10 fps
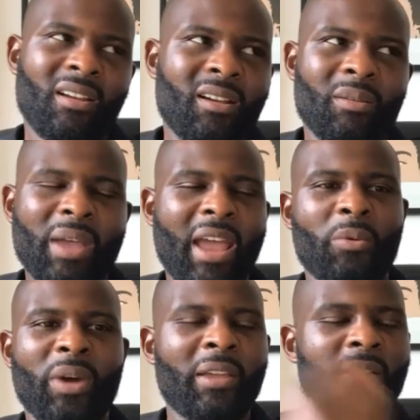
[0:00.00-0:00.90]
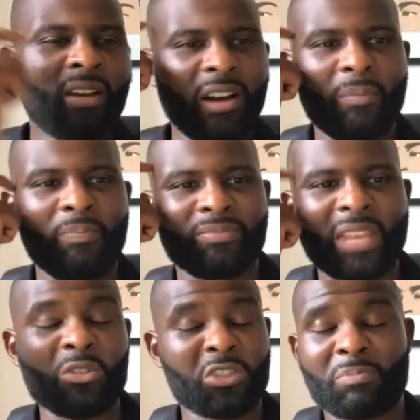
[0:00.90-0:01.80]
But anyway, that
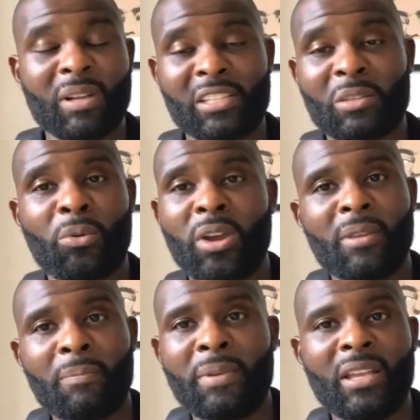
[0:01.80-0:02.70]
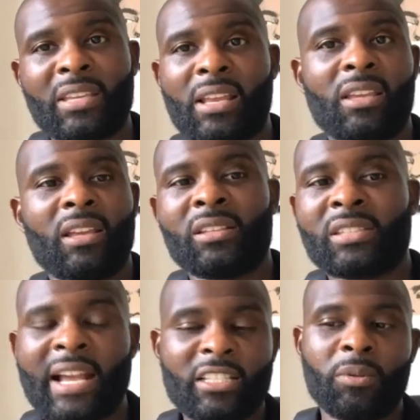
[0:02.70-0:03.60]
was just my disappointment in Peter Taylor getting a
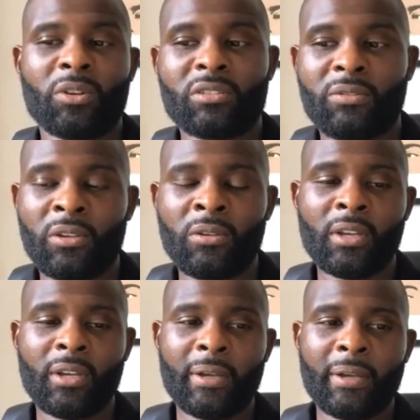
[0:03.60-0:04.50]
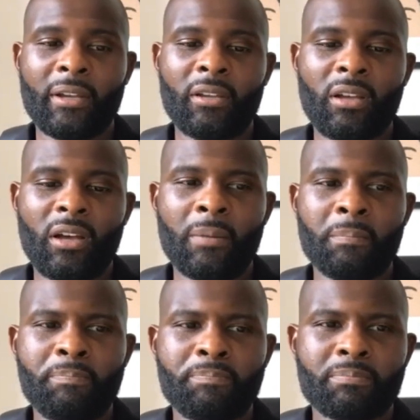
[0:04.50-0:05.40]
sack, to be honest with
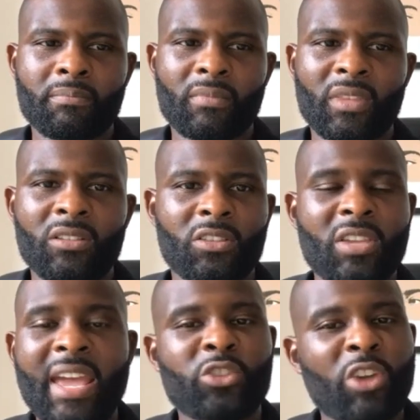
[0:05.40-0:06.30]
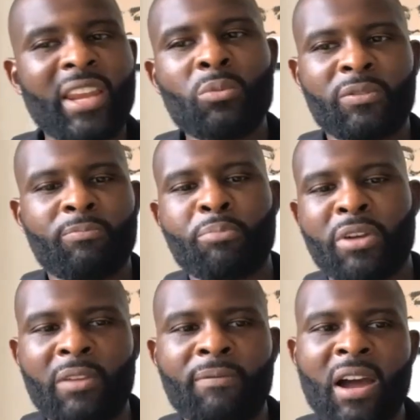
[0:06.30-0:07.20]
you. So yeah, training was
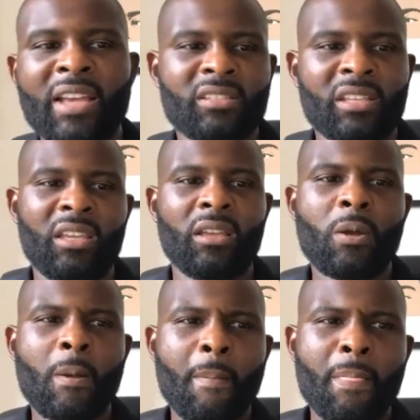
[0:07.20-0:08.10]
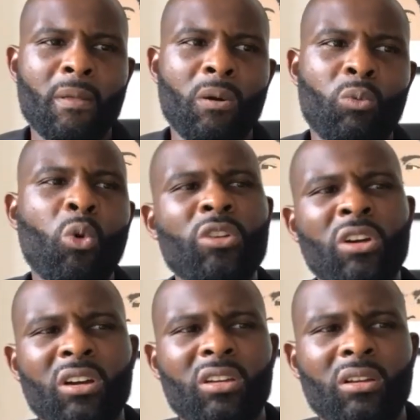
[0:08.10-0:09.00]
pretty feisty.
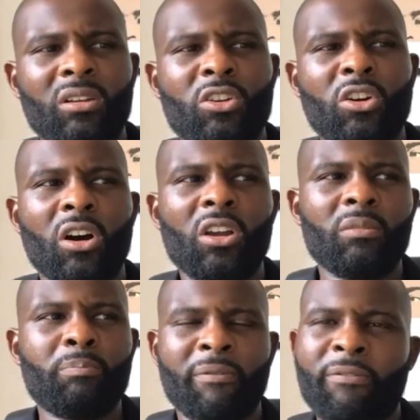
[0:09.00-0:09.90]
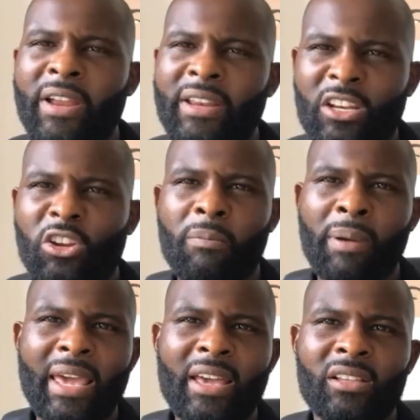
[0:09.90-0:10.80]
Warnock befriended a lot of
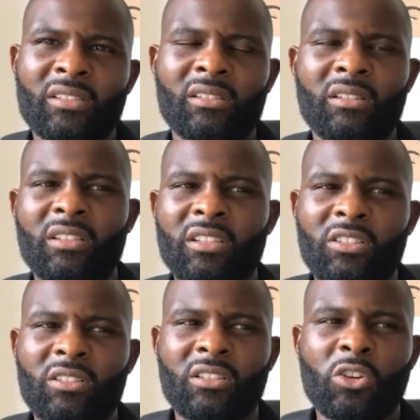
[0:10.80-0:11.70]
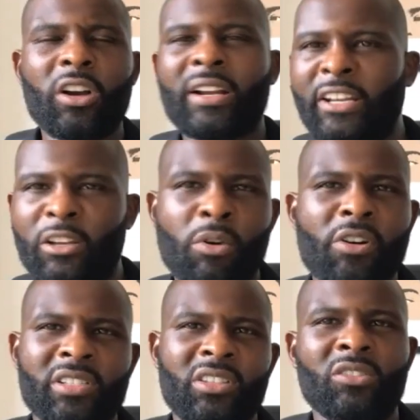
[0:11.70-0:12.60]
players, got Clinton
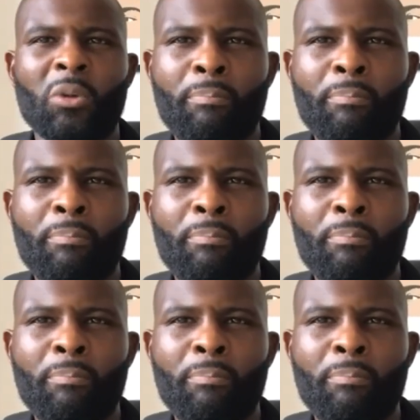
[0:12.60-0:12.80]
Morrison on